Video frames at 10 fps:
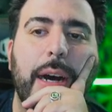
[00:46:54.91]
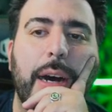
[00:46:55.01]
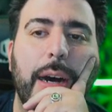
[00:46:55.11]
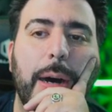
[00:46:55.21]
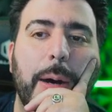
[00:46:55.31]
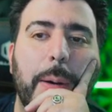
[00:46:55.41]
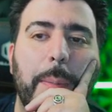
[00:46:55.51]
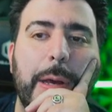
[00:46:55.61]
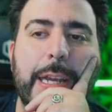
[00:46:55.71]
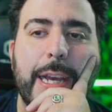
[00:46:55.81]

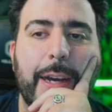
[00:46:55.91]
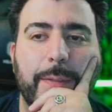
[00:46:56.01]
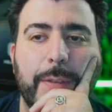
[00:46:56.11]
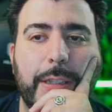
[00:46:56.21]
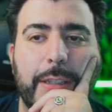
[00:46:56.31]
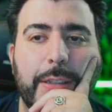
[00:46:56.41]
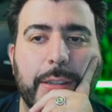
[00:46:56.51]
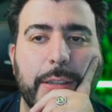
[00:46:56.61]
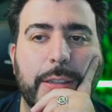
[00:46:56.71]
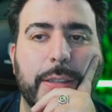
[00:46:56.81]
Um, and yeah, it, it,
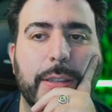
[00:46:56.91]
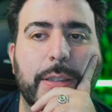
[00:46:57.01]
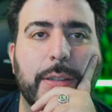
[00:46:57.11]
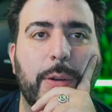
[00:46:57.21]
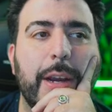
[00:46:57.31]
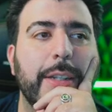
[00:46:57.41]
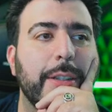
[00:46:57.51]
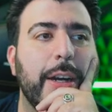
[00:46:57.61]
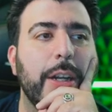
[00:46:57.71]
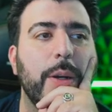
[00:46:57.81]
it's it's the greatest
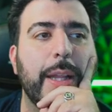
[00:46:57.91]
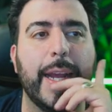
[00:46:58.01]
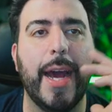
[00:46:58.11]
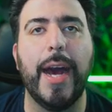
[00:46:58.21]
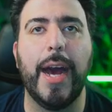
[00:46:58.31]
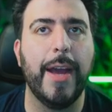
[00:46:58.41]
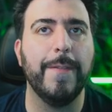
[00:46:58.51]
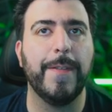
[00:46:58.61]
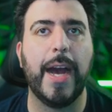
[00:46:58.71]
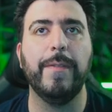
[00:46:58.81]
audio. Like I, have
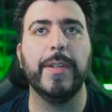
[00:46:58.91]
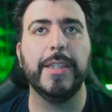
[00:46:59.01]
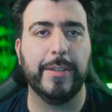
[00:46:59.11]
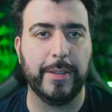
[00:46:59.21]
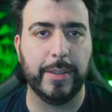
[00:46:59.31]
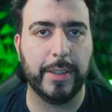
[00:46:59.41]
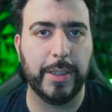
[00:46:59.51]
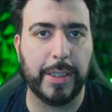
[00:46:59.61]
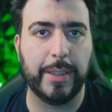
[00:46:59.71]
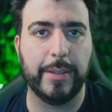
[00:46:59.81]
I've listened to
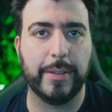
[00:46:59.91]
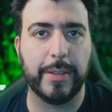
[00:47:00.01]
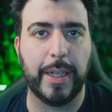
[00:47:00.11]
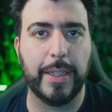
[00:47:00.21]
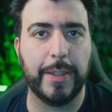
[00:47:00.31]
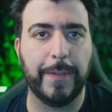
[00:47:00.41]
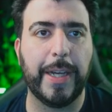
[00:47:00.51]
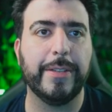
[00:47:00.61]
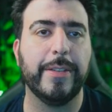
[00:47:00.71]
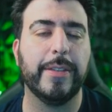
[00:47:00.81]
these uh,
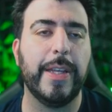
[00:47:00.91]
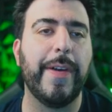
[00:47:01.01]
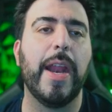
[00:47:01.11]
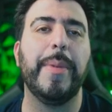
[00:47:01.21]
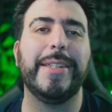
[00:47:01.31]
devices. They've had them at